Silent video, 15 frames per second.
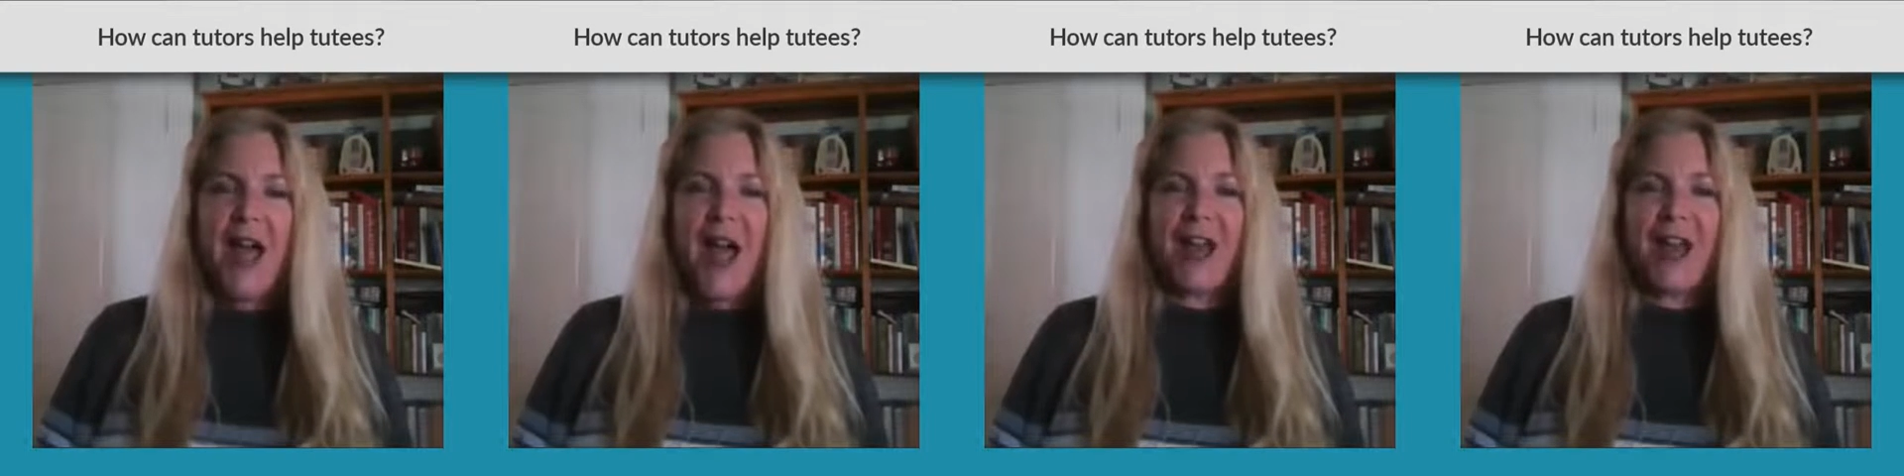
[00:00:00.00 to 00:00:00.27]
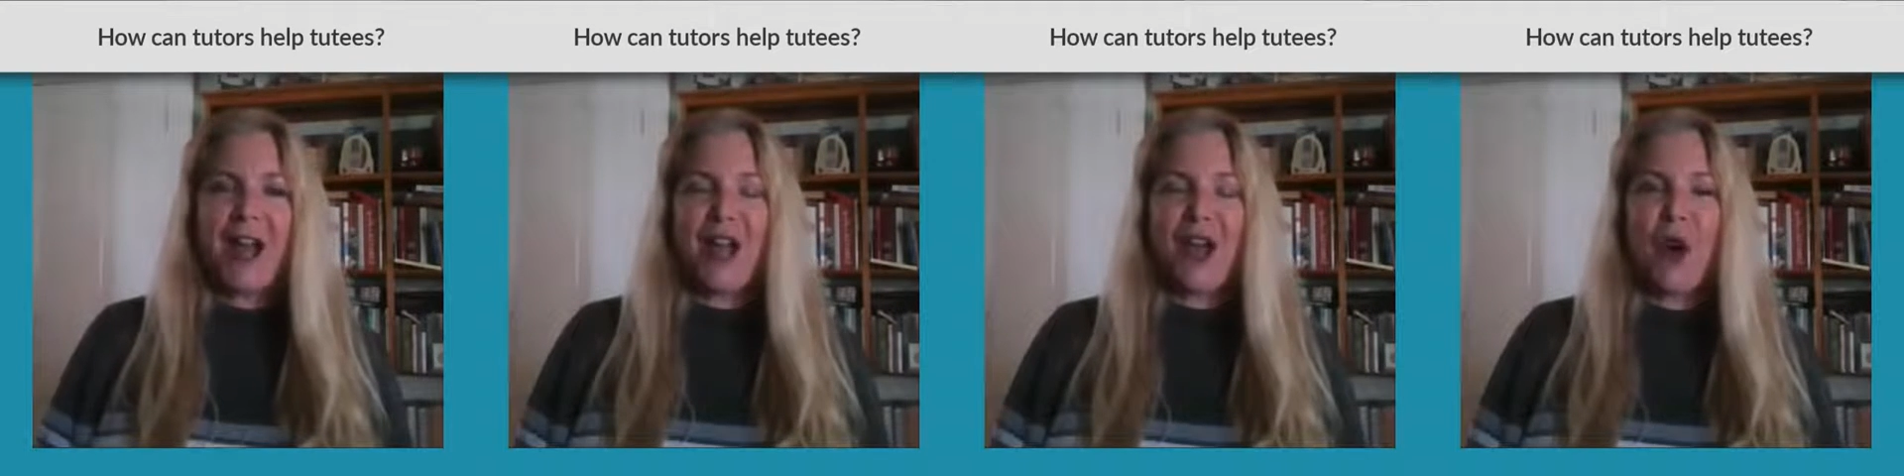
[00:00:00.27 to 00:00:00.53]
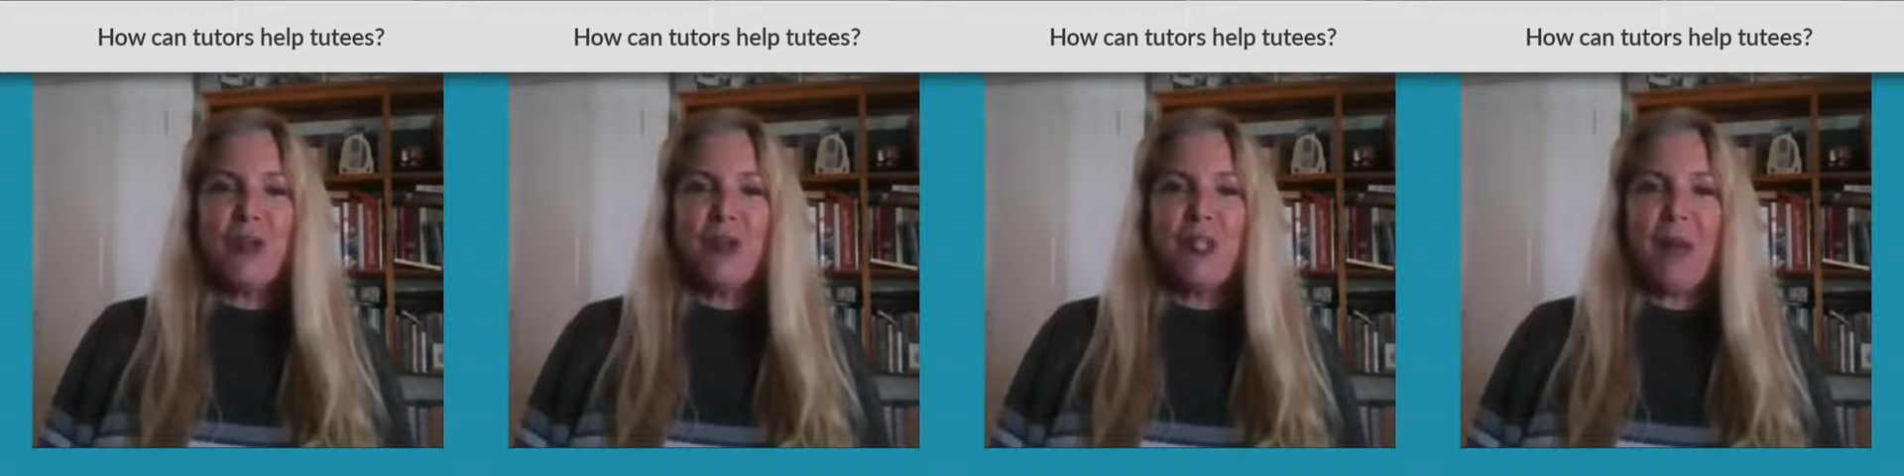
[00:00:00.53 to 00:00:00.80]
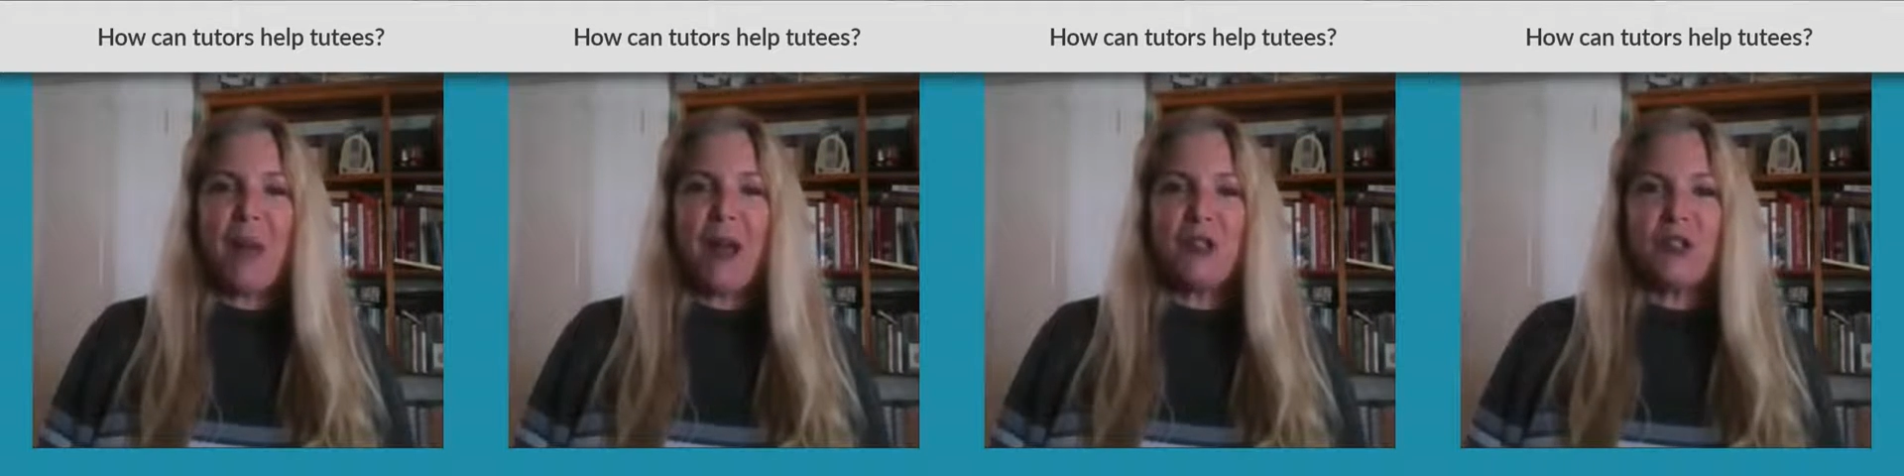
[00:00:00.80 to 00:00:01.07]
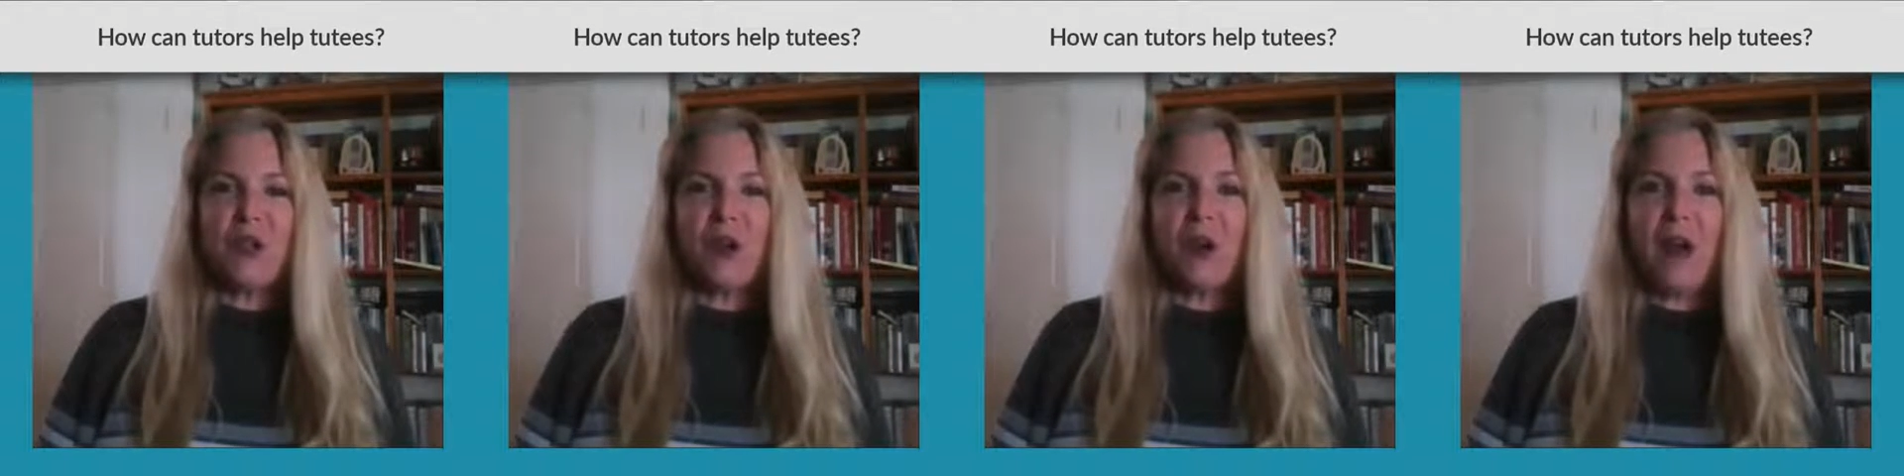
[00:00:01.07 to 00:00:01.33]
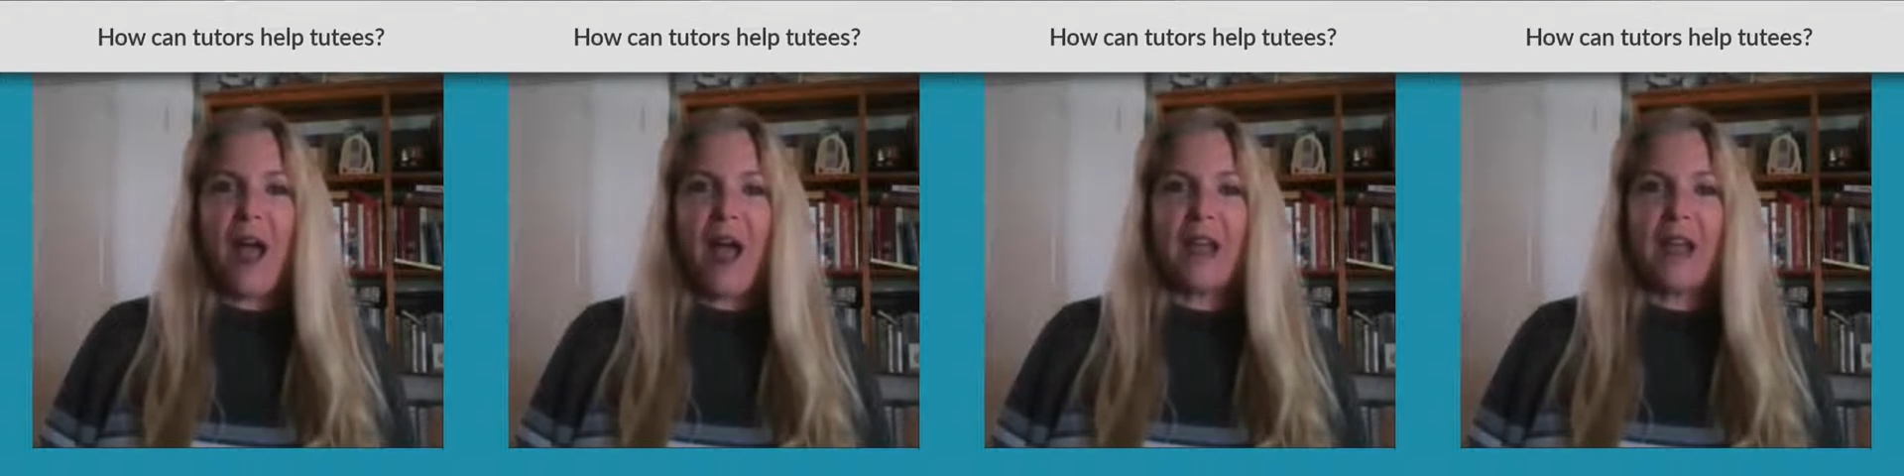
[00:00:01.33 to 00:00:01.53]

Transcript: and I go see my tutor,